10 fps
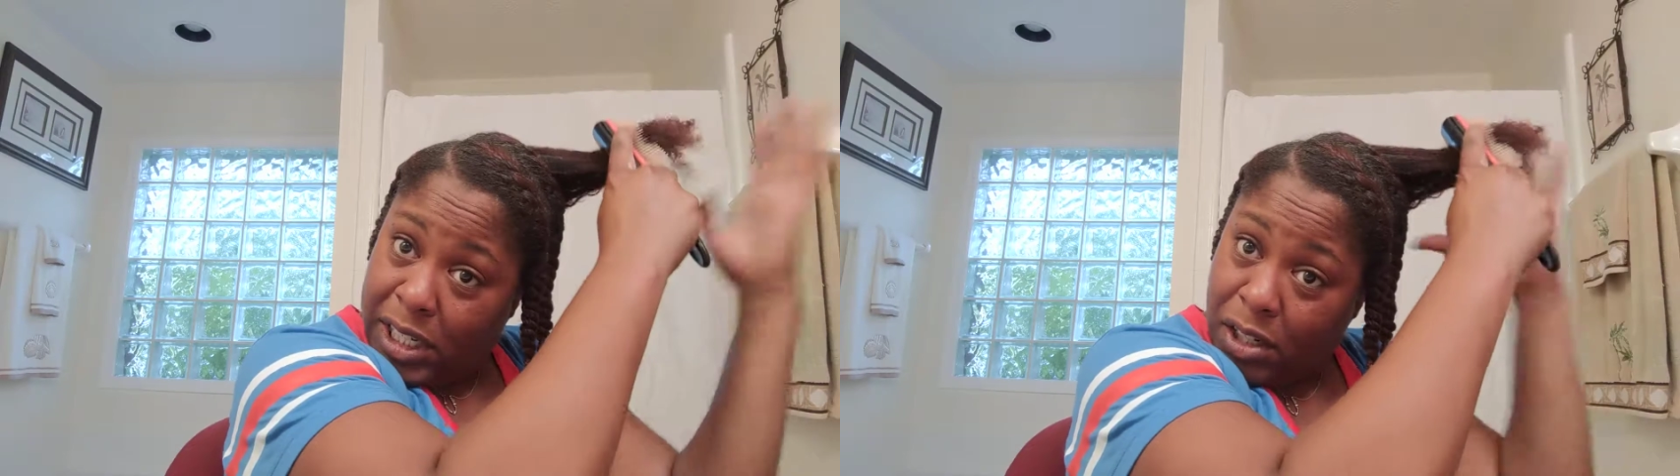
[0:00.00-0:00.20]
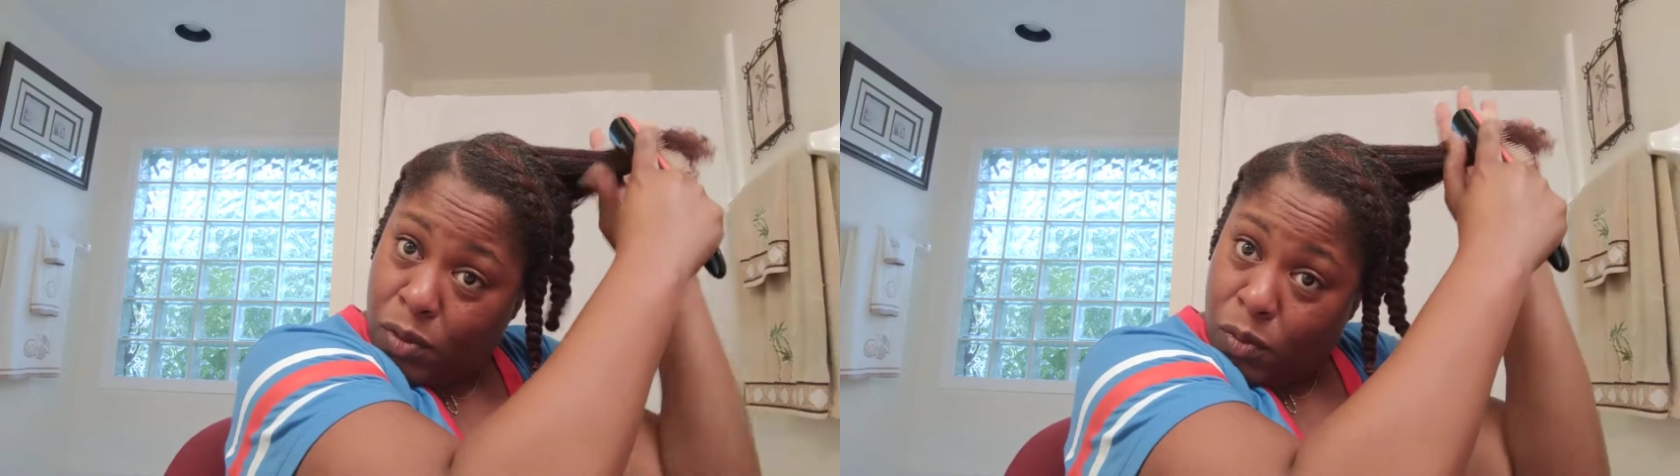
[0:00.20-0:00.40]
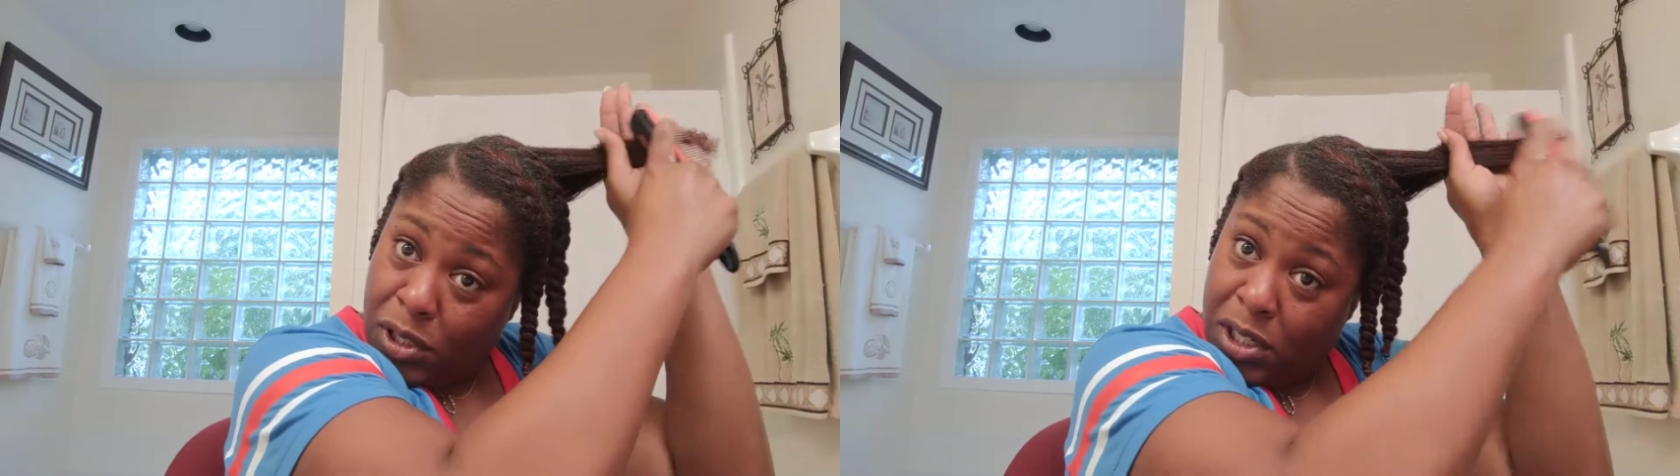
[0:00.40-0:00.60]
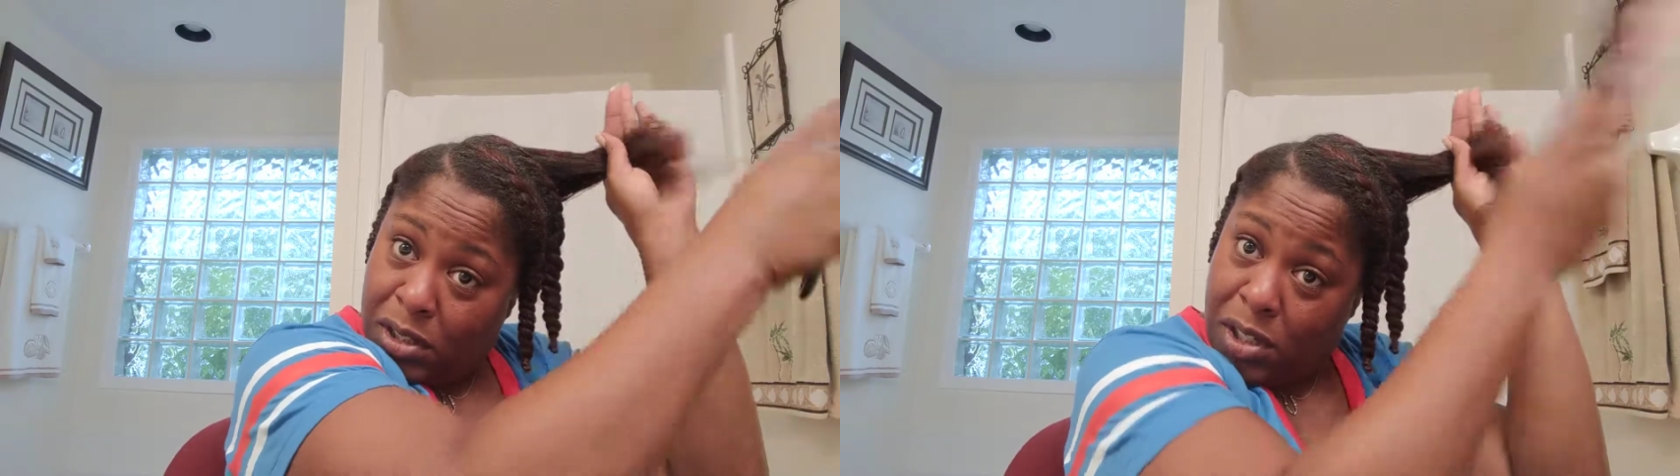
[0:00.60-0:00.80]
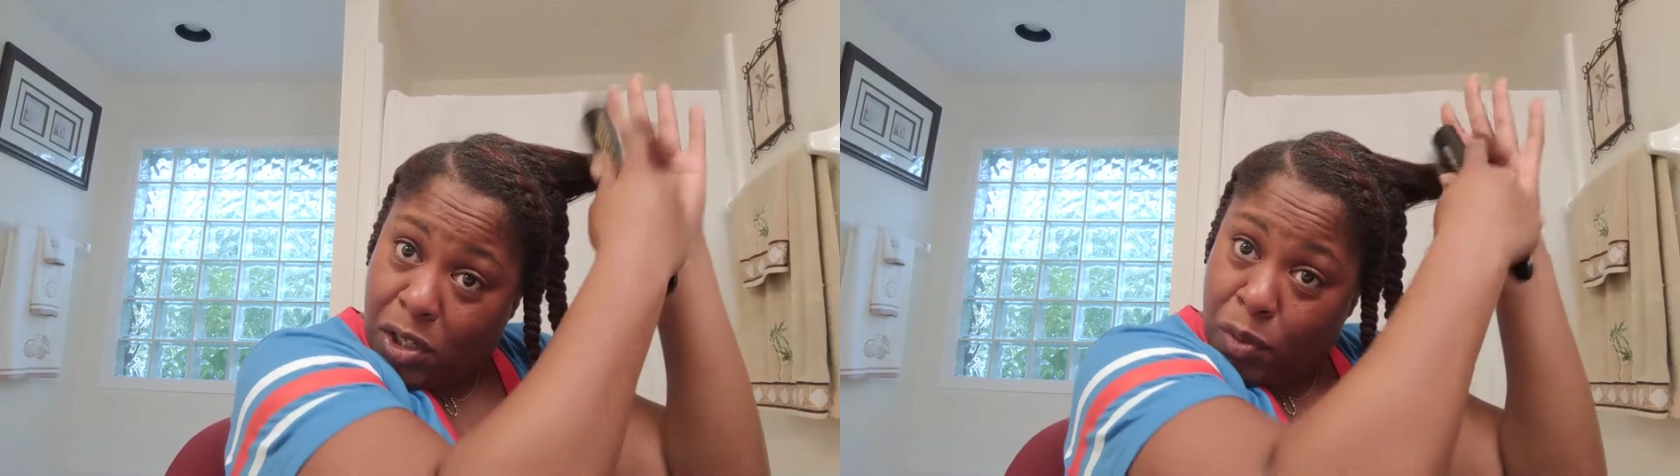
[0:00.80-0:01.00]
out
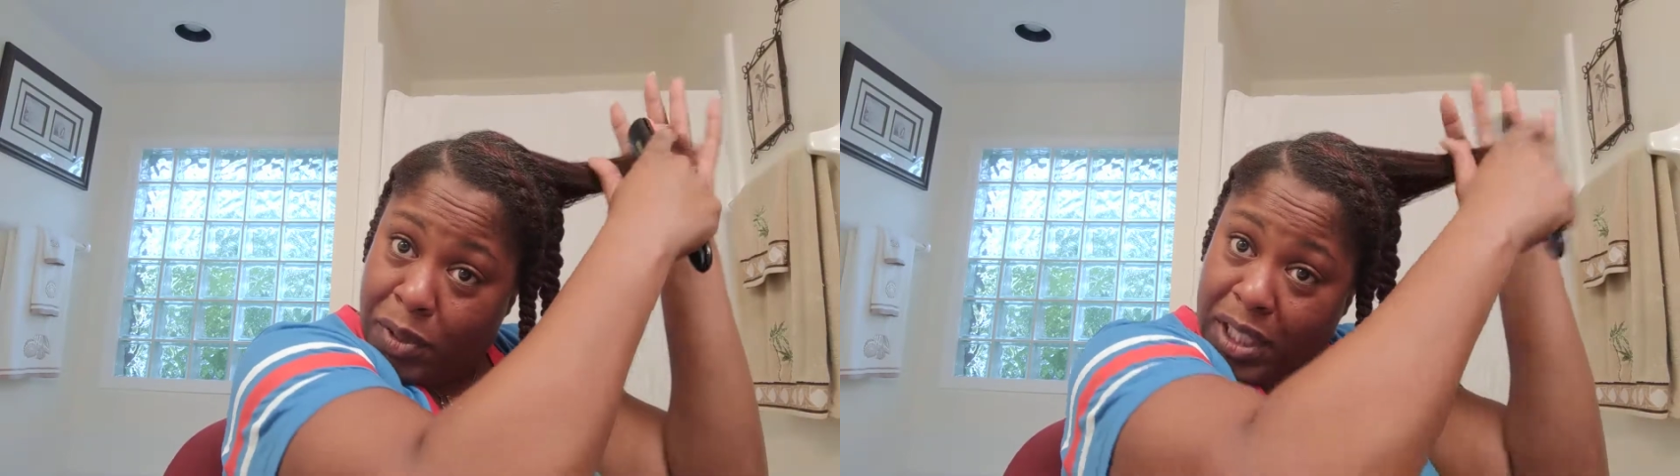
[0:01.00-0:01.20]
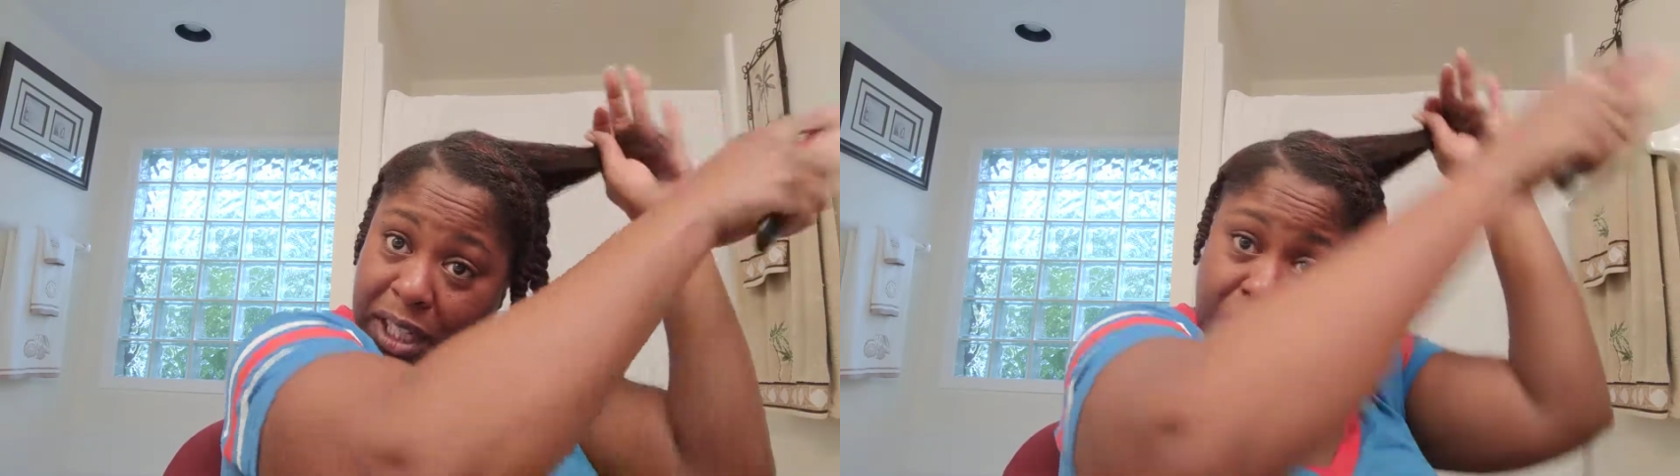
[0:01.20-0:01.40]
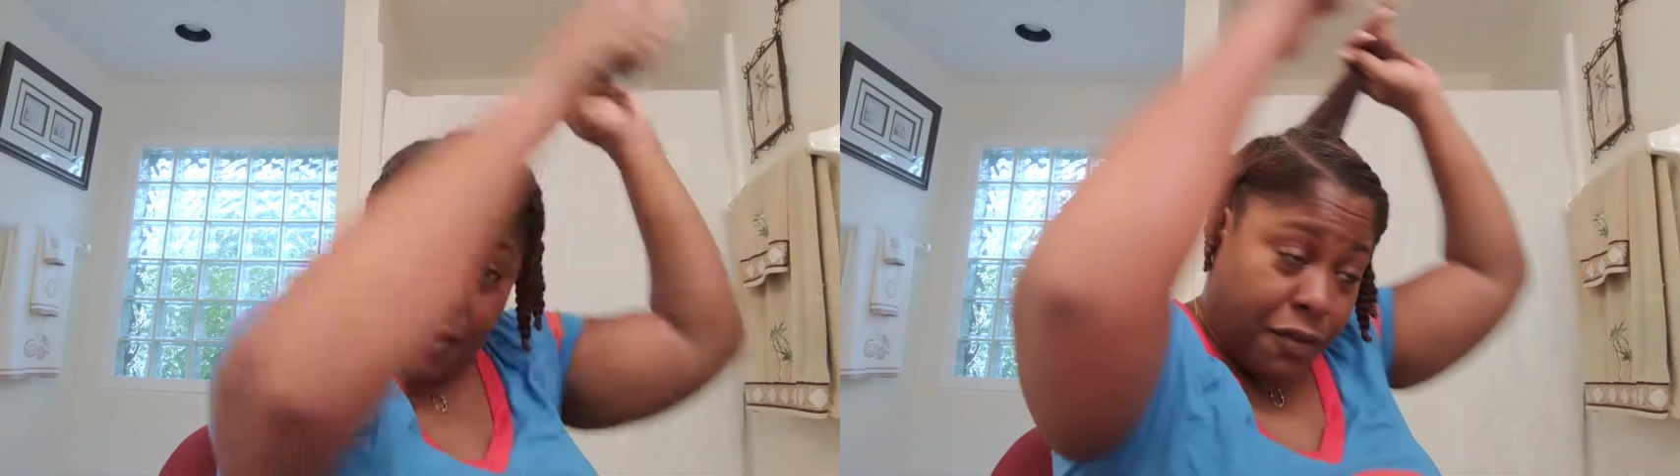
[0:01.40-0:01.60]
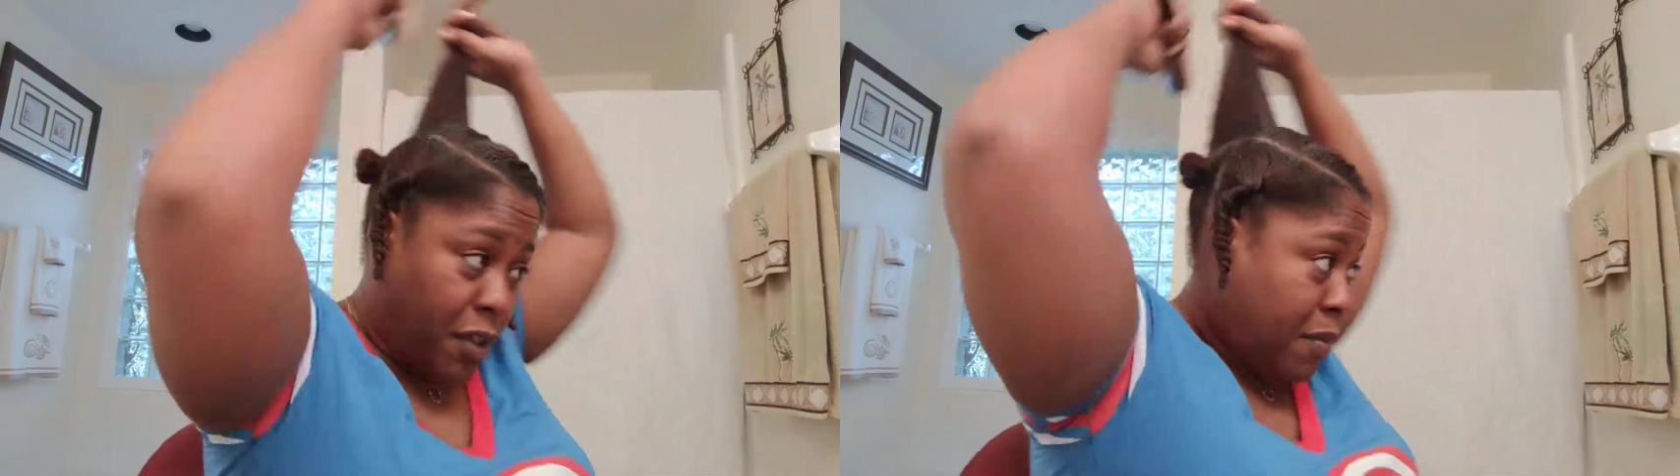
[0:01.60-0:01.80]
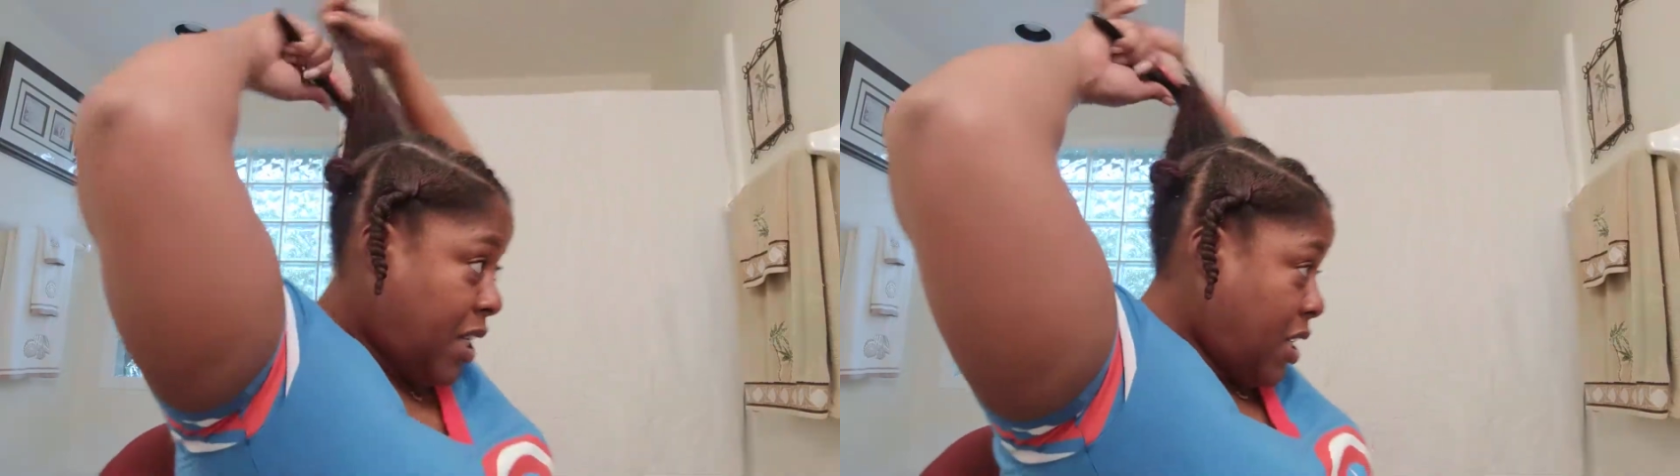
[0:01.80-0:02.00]
with combing out
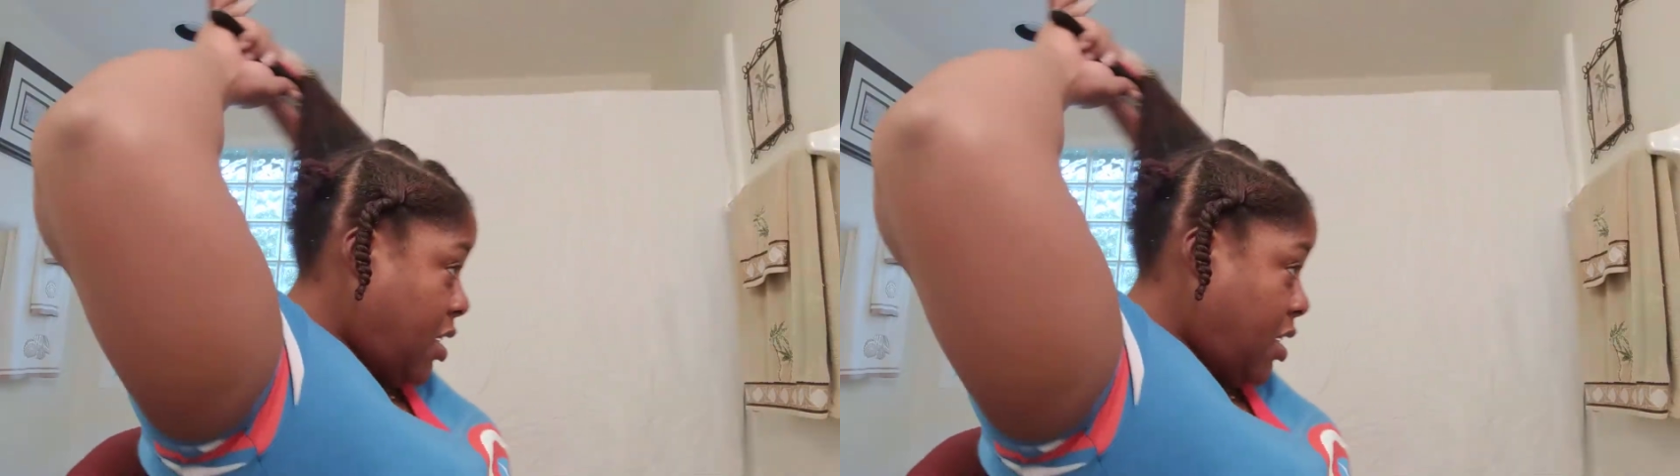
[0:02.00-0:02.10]
from the